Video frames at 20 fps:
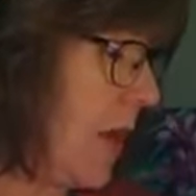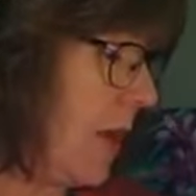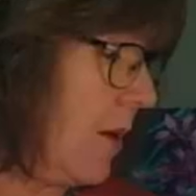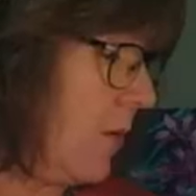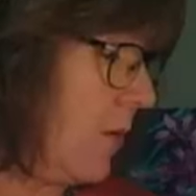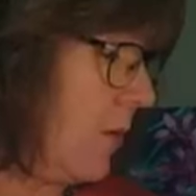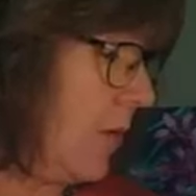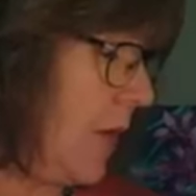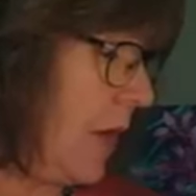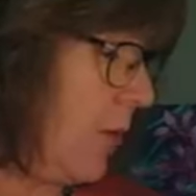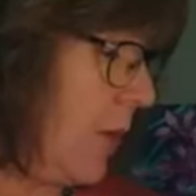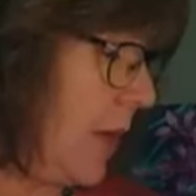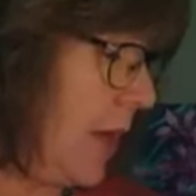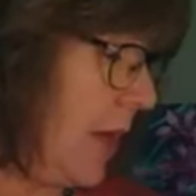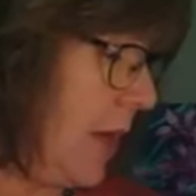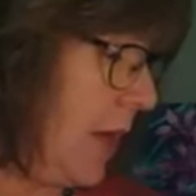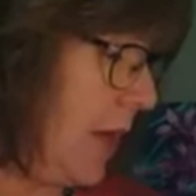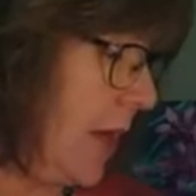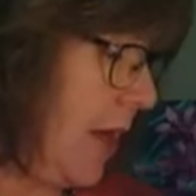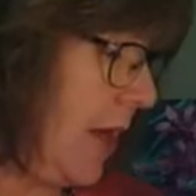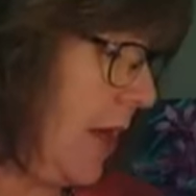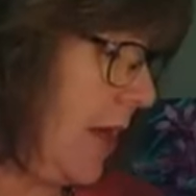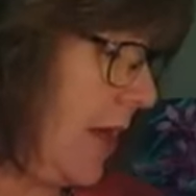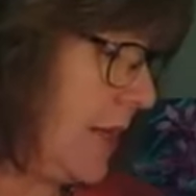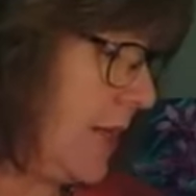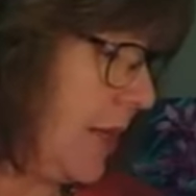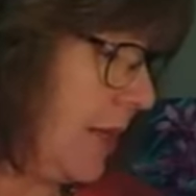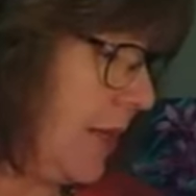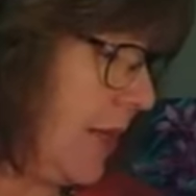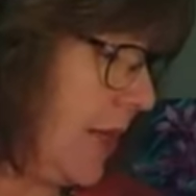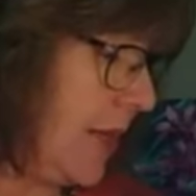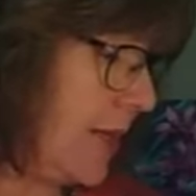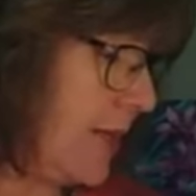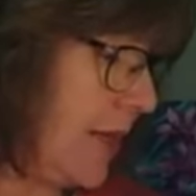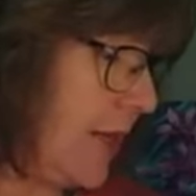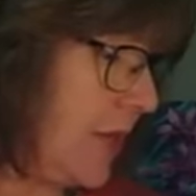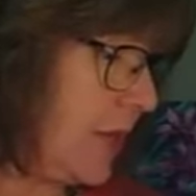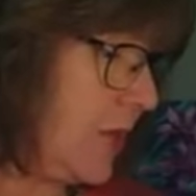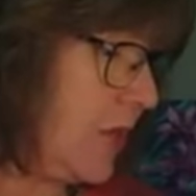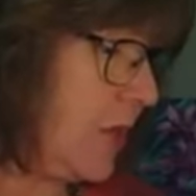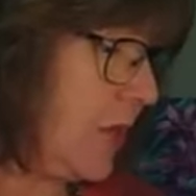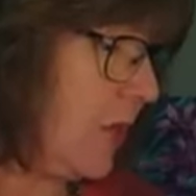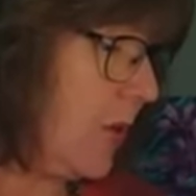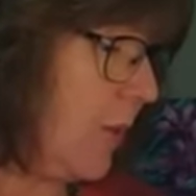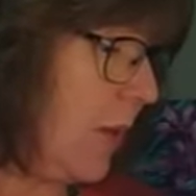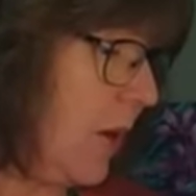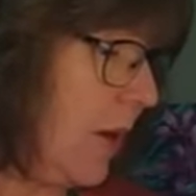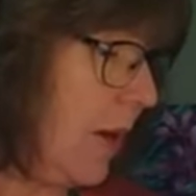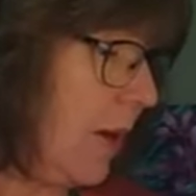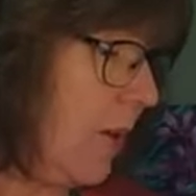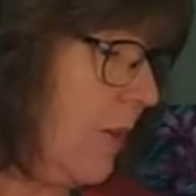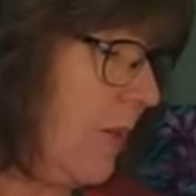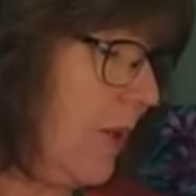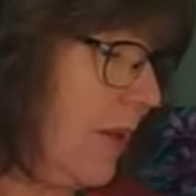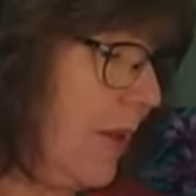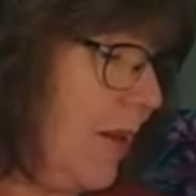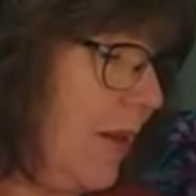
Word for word: I don't think we need to listen to um,